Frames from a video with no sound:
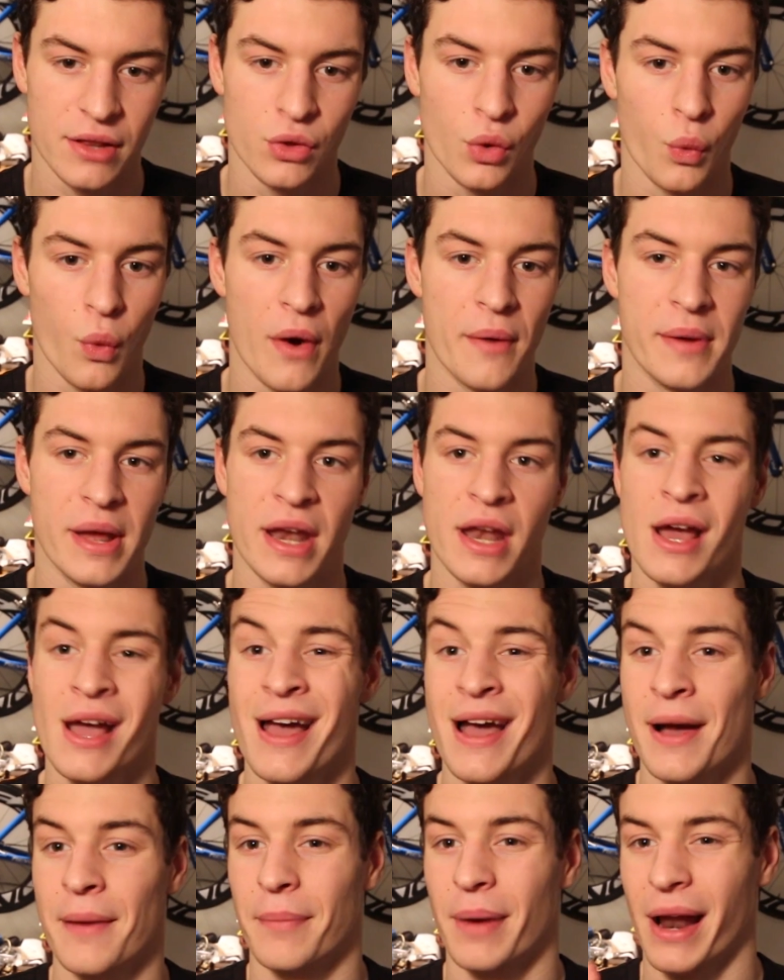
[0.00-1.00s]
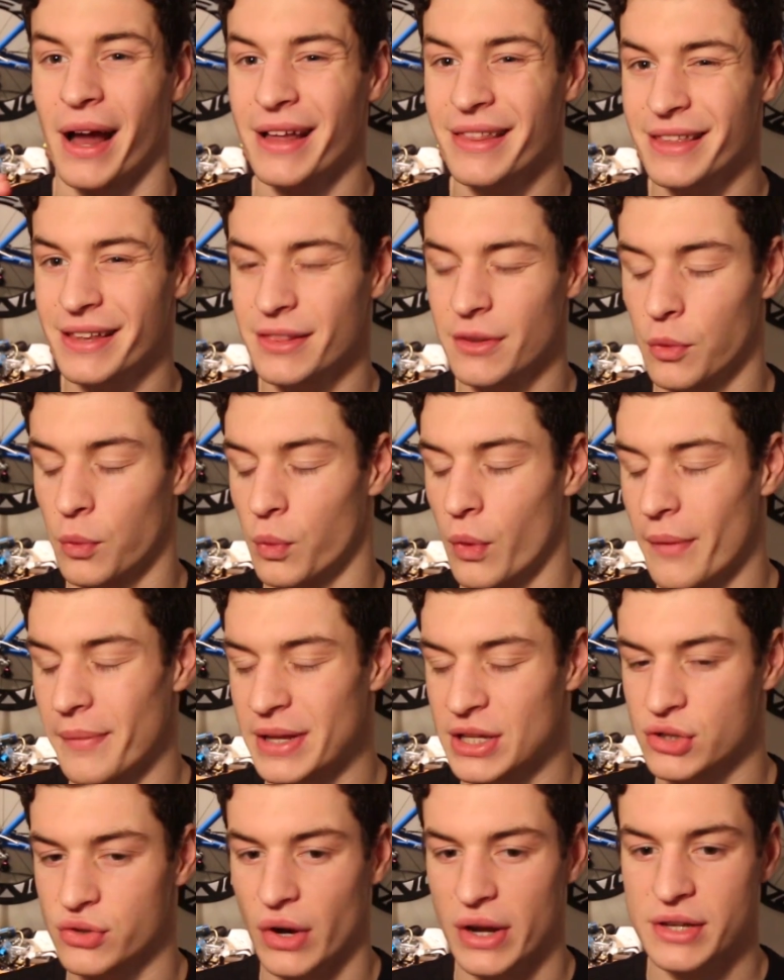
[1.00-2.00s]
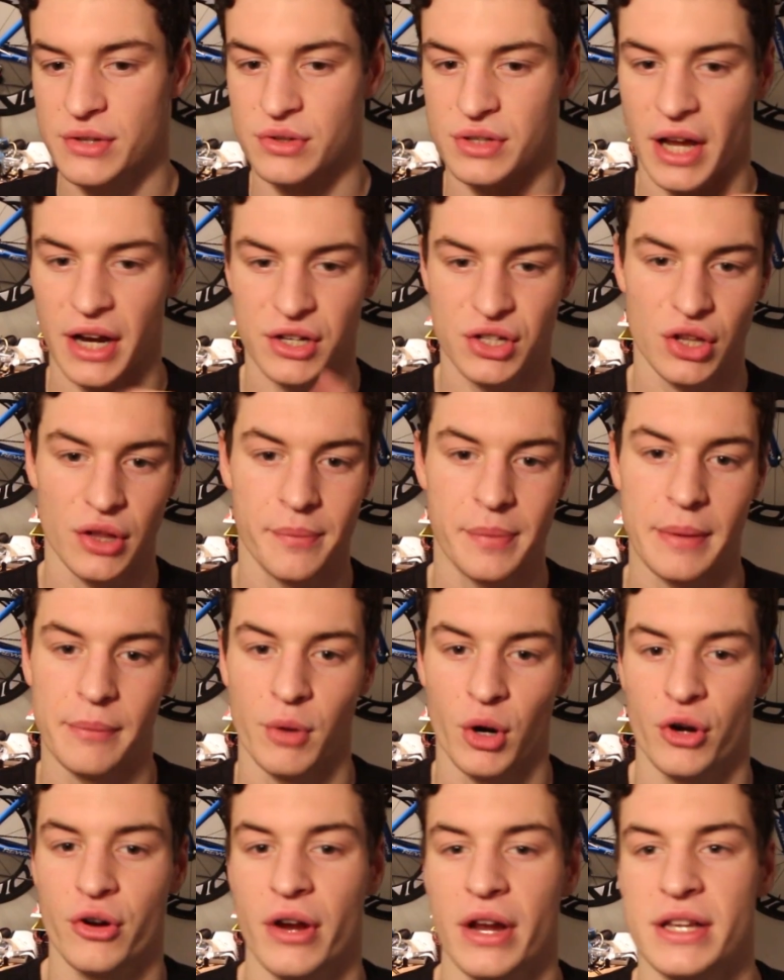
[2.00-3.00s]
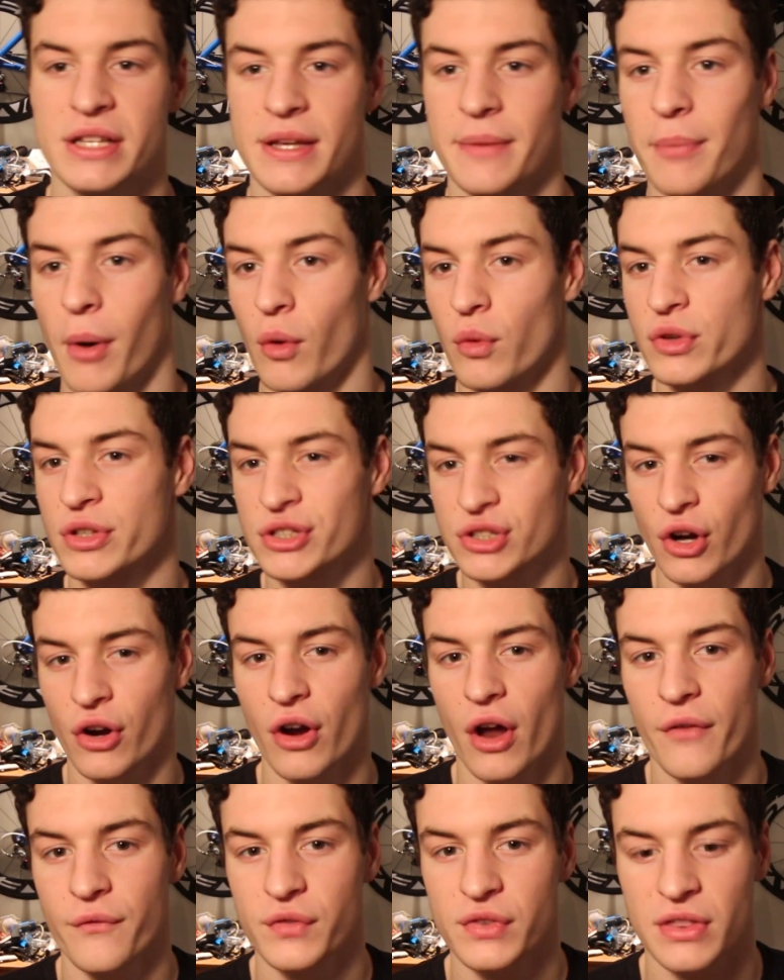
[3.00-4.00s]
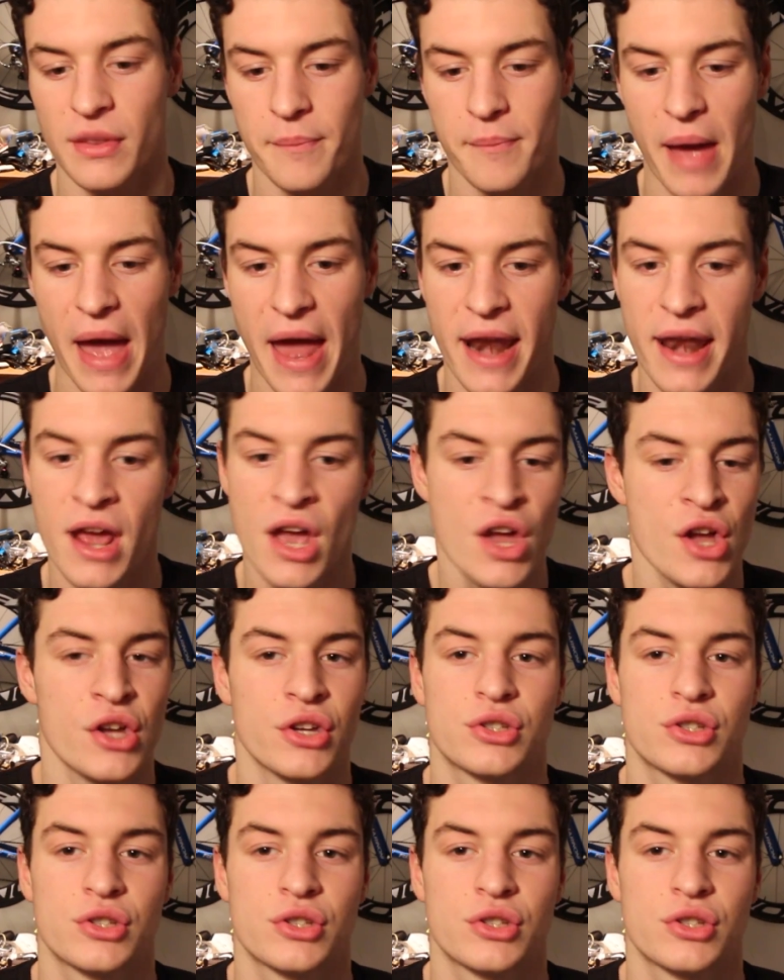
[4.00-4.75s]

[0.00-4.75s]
and the women, but I think the women's race was actually a bit more crazy. But we'll start off with the men.